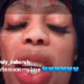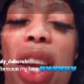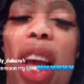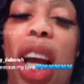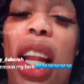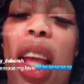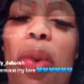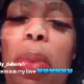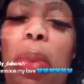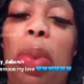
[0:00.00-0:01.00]
Because I would
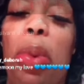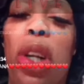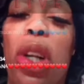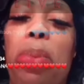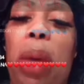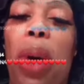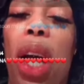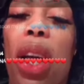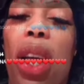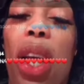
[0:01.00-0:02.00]
have maybe put on the paper.
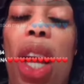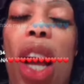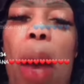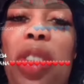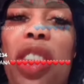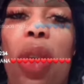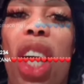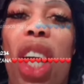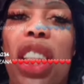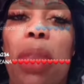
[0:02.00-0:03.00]
And my sister
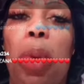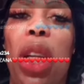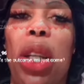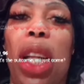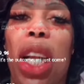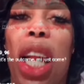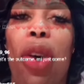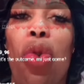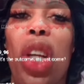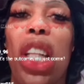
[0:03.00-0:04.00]
wants to my blood clot
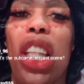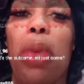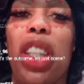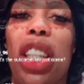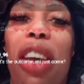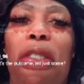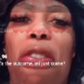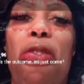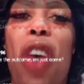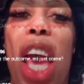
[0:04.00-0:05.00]
win. So my sister
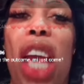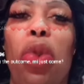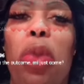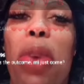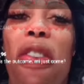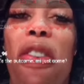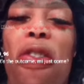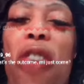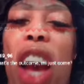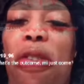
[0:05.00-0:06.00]
fight with me and
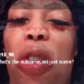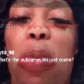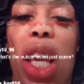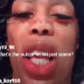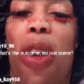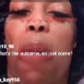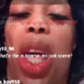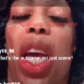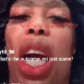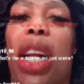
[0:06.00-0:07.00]
fight for me.
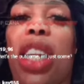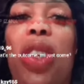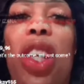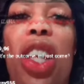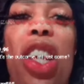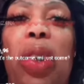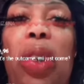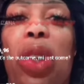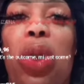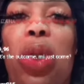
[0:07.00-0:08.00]
And as I hear from
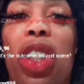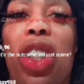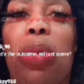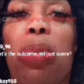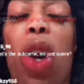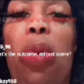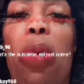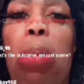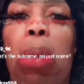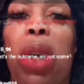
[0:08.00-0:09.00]
the coach, should come
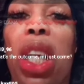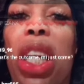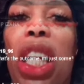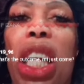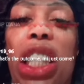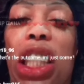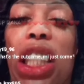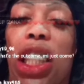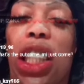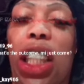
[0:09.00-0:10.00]
on breathless.